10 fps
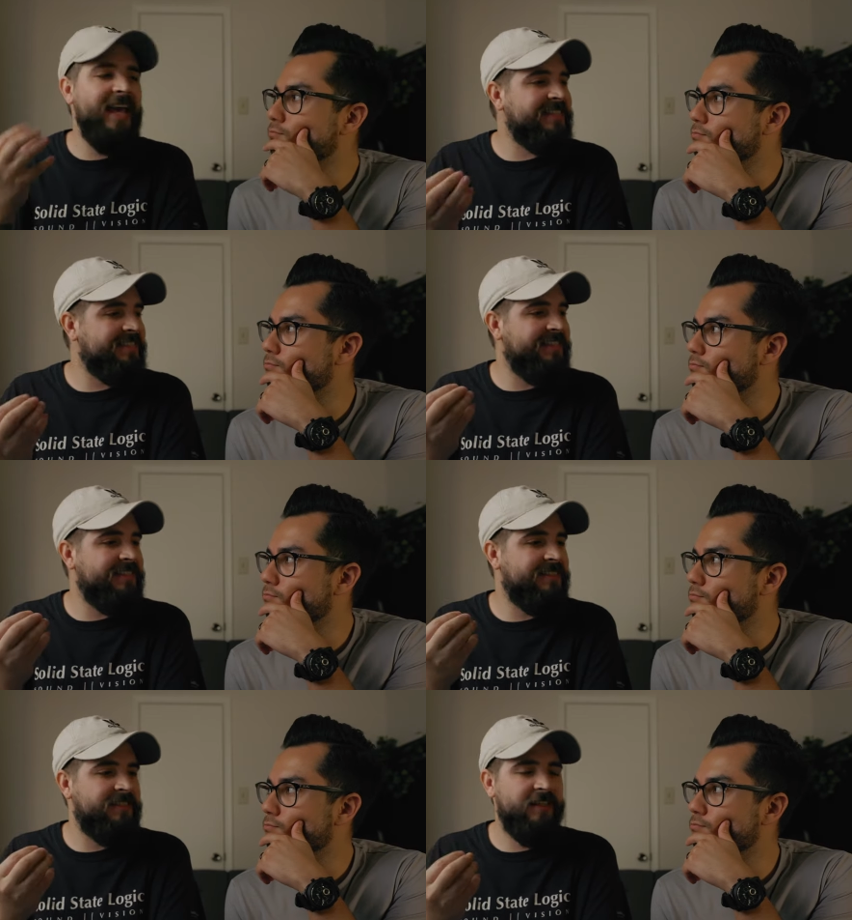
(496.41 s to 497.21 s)

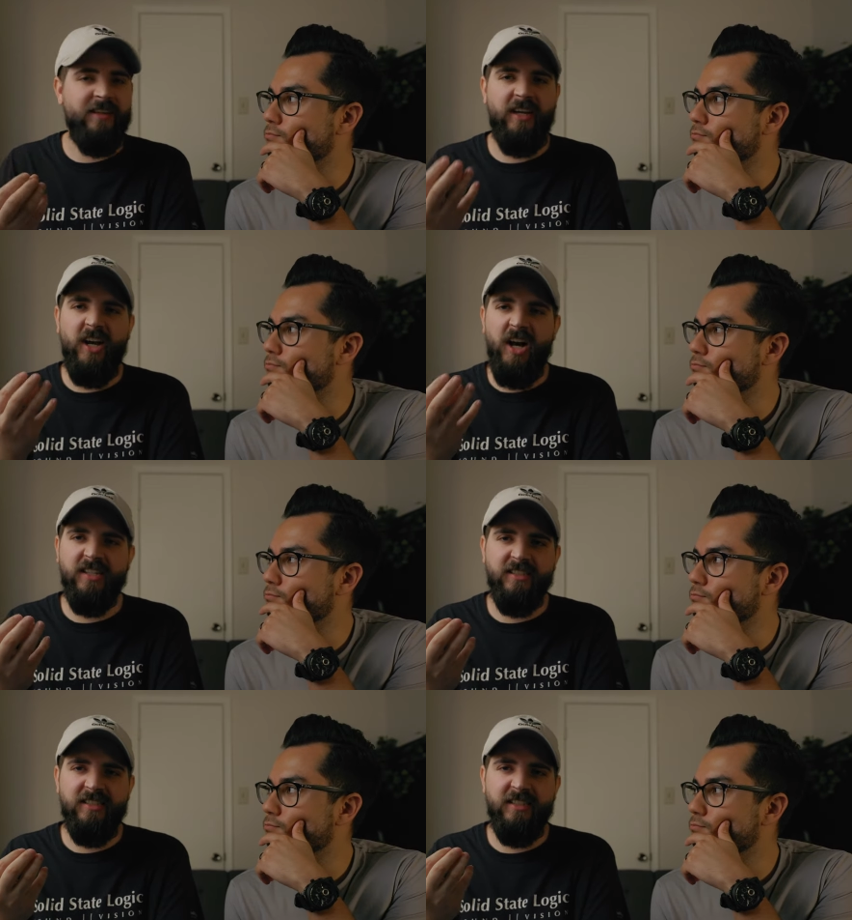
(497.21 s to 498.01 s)
Speaker 1: s's and the
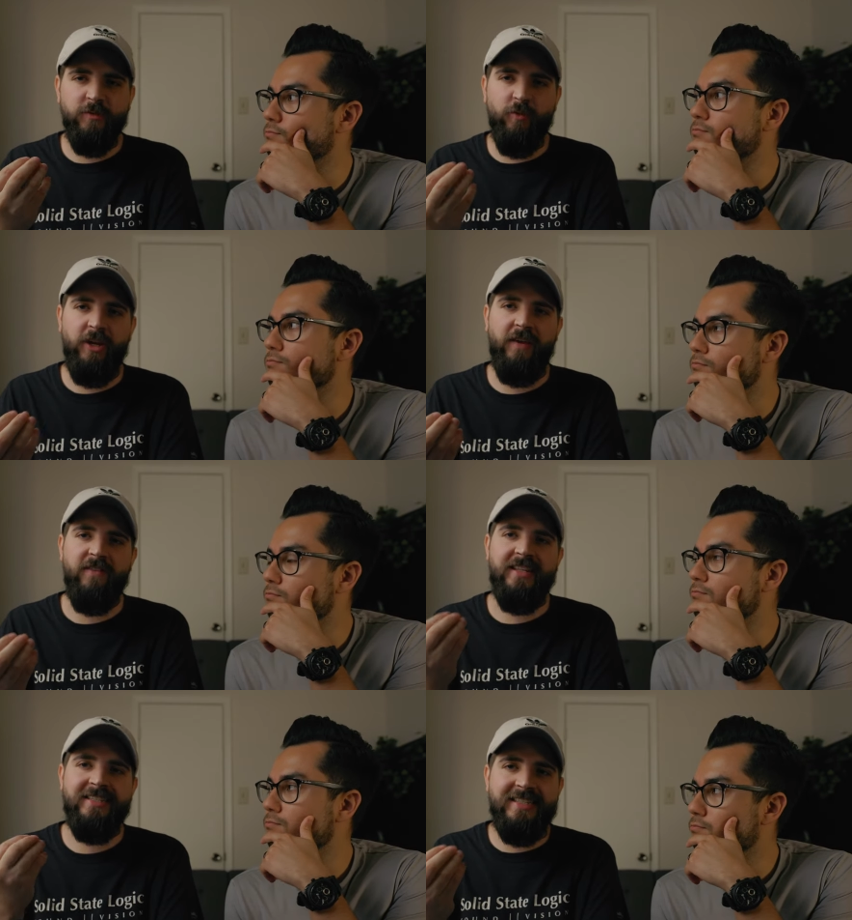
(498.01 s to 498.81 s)
consonants where you
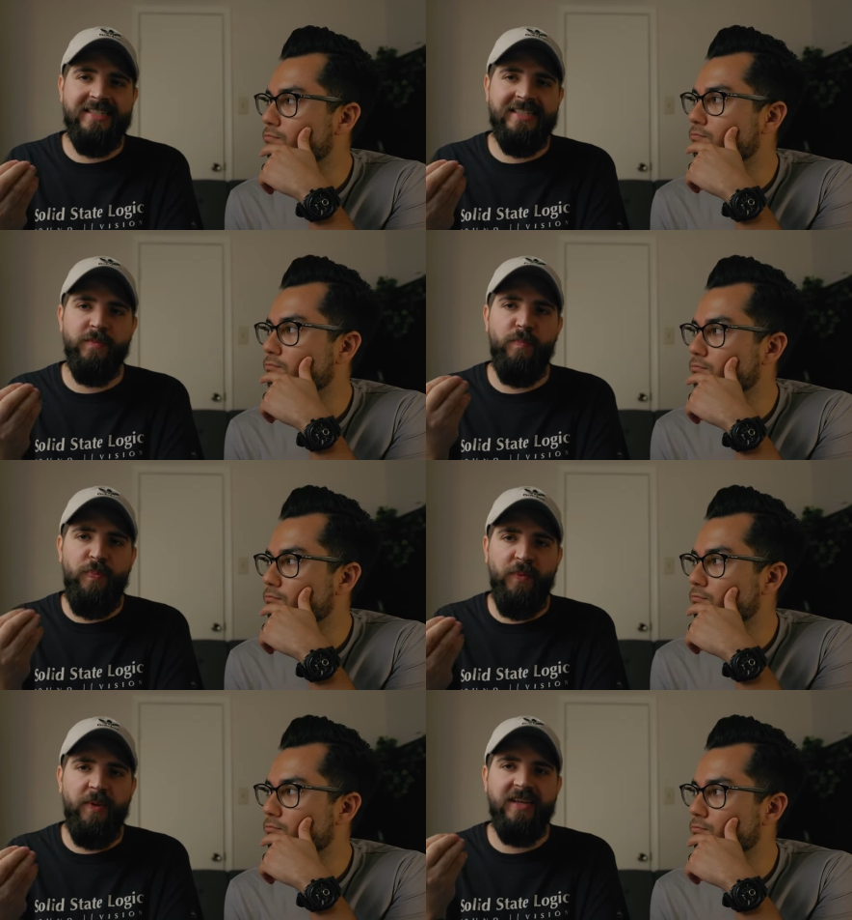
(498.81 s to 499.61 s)
have the
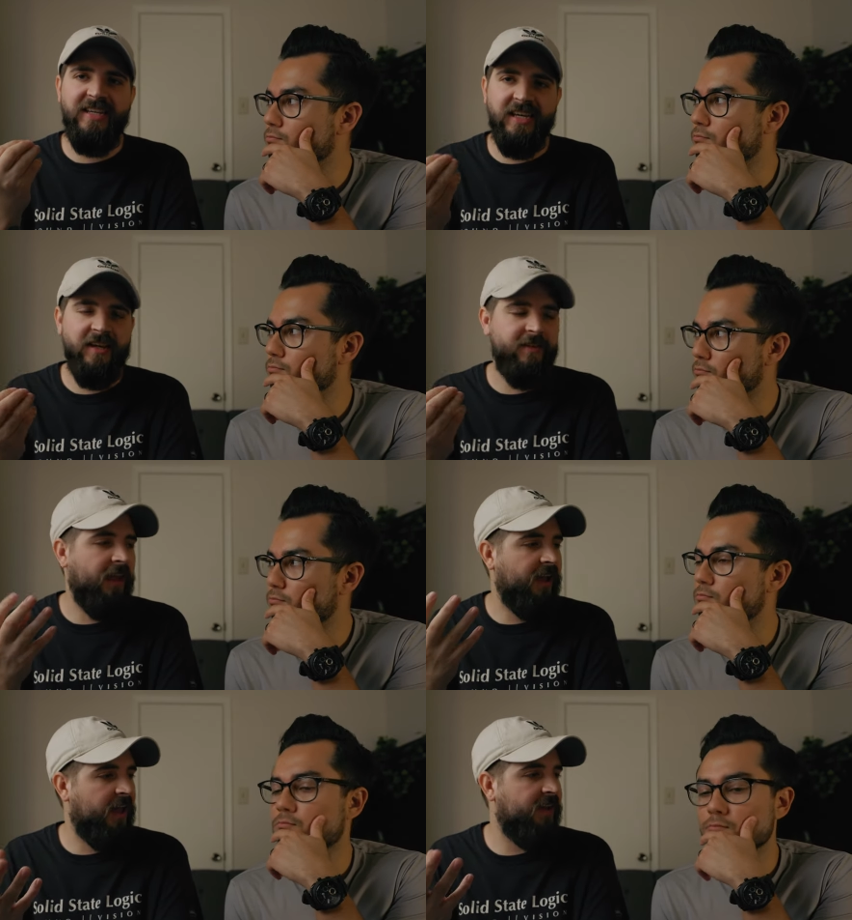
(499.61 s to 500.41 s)

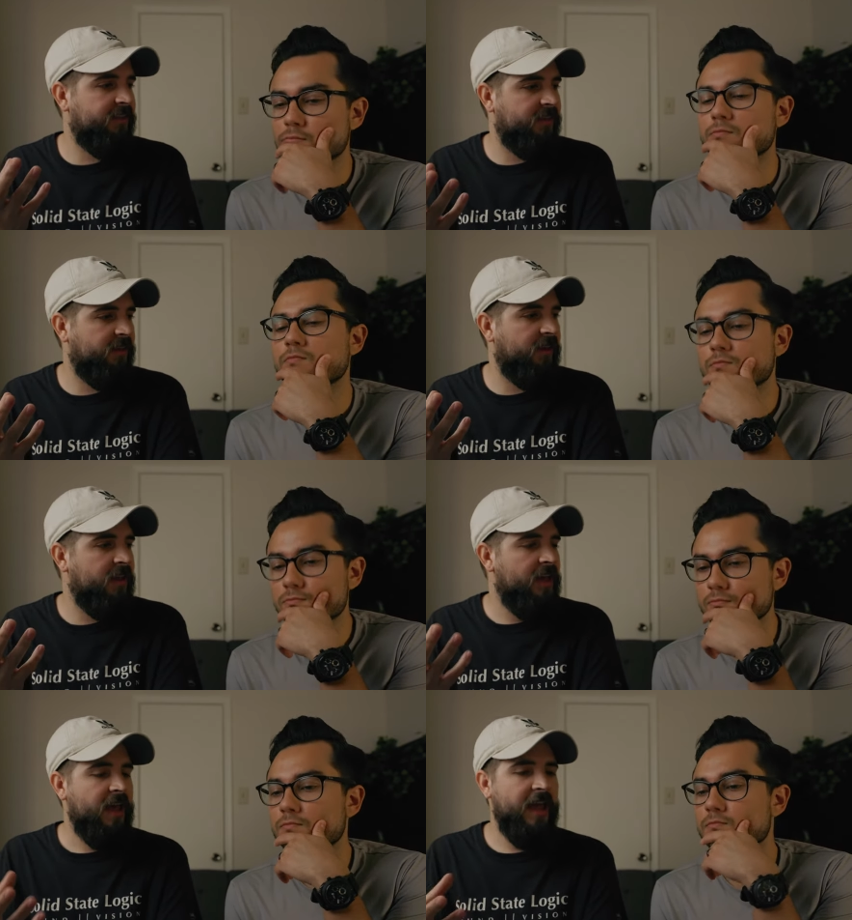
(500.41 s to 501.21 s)
that kind of
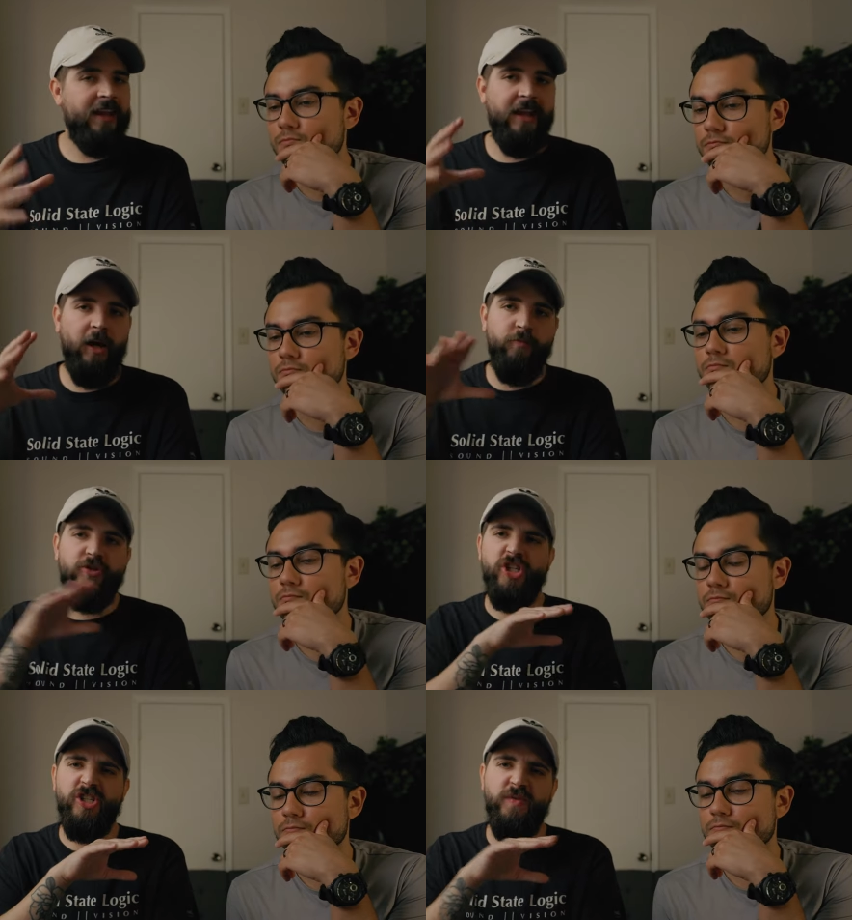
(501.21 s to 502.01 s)
thing, and it
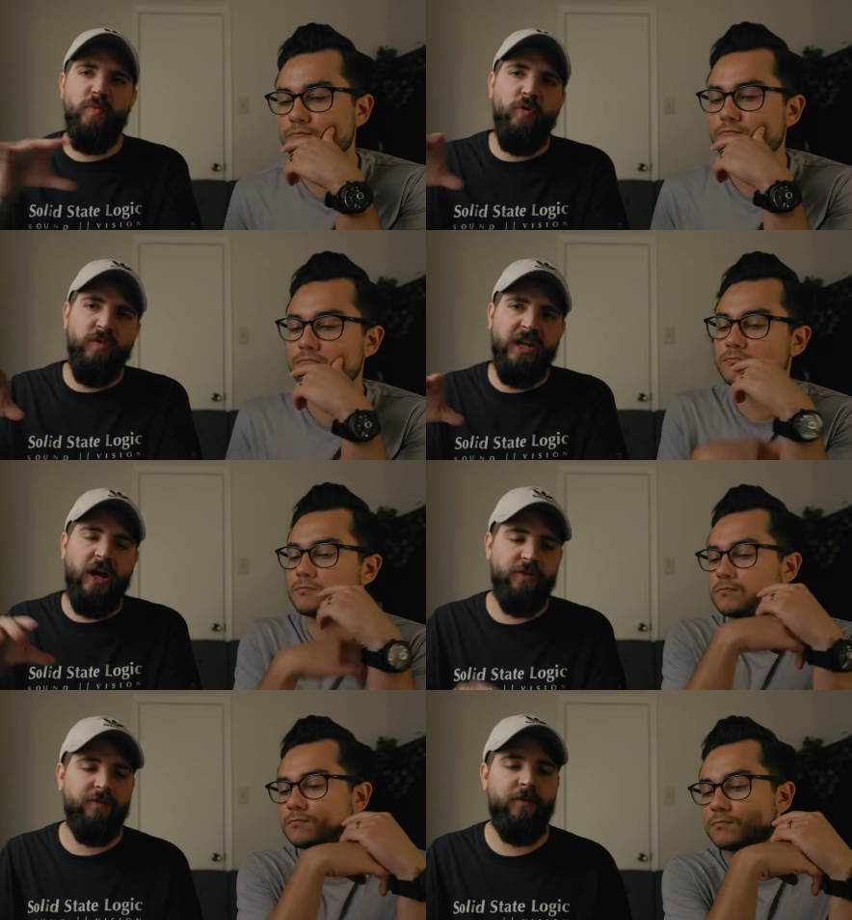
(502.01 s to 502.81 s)
helps just smoothen
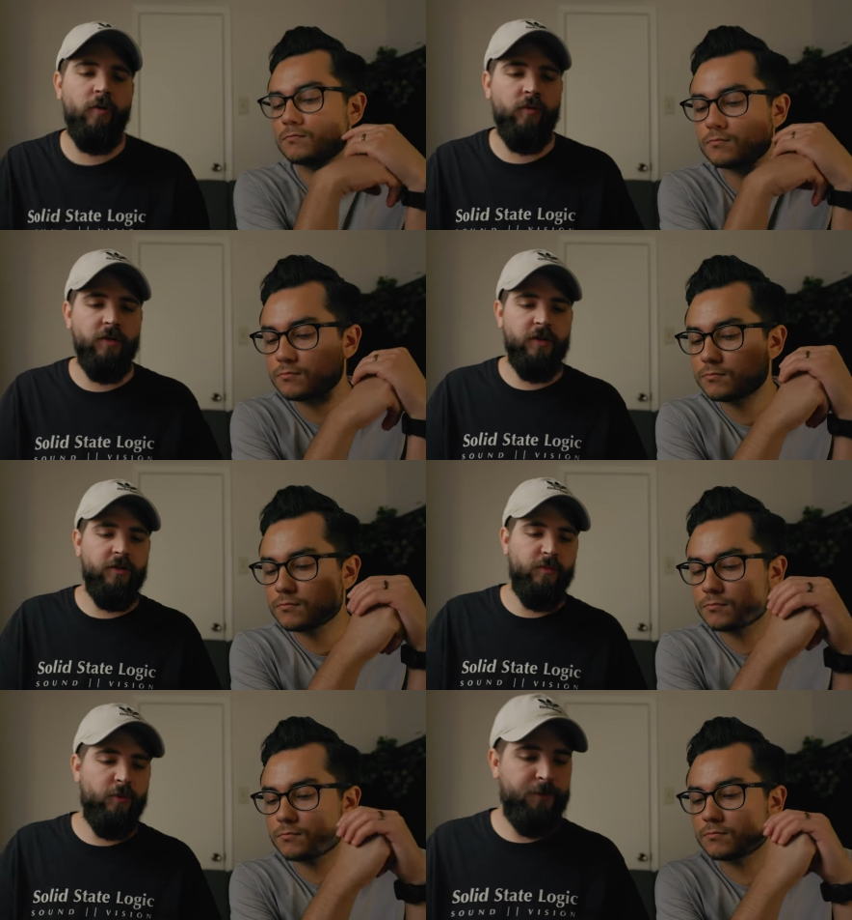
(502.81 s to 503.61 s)
out the vocal a
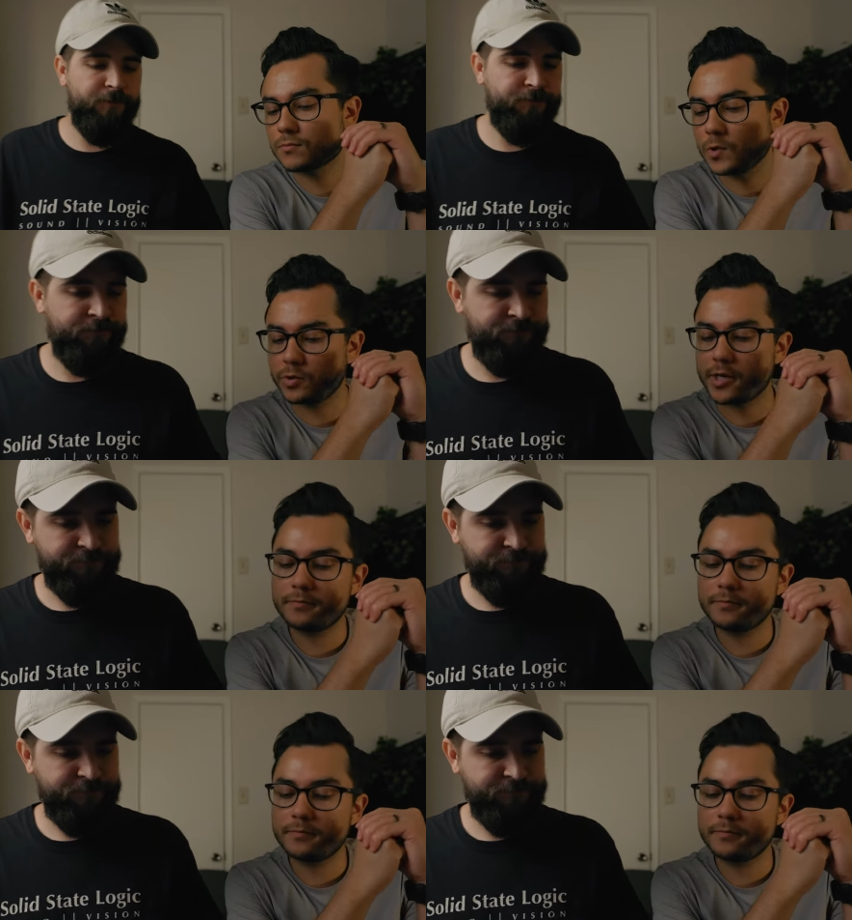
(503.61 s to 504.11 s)
little more. Okay.